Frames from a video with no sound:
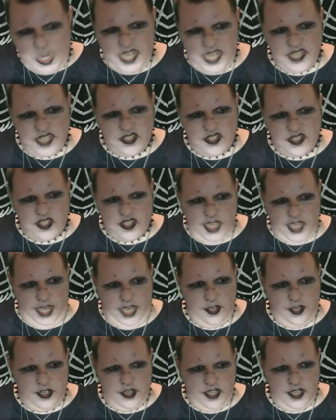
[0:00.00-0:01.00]
standard
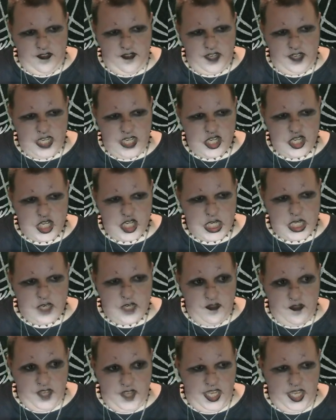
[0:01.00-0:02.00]
definition
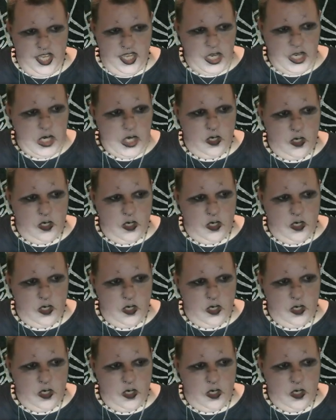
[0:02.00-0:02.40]
video